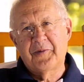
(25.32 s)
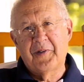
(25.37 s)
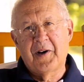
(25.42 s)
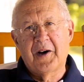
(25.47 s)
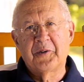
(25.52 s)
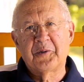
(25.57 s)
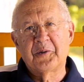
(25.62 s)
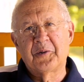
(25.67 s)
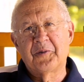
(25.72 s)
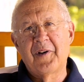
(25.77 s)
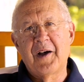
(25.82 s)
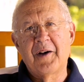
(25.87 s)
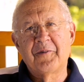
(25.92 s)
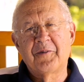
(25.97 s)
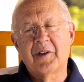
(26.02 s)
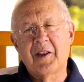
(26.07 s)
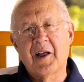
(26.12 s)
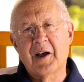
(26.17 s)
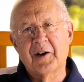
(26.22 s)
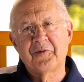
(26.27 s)
founder of
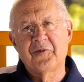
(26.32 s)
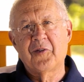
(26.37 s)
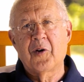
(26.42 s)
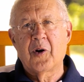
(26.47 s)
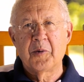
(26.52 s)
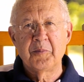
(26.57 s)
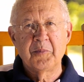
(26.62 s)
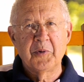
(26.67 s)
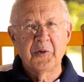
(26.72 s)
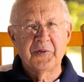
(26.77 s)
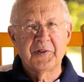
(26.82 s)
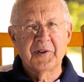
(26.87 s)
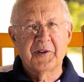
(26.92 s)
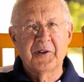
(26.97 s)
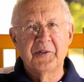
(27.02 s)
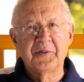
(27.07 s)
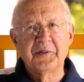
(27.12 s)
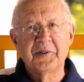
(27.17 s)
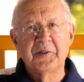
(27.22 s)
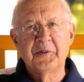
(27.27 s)
Avaloch Farm
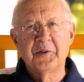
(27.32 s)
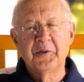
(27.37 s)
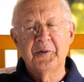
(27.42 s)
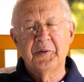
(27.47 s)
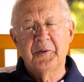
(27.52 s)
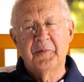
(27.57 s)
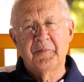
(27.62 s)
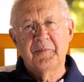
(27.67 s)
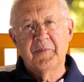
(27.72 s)
Music Institute.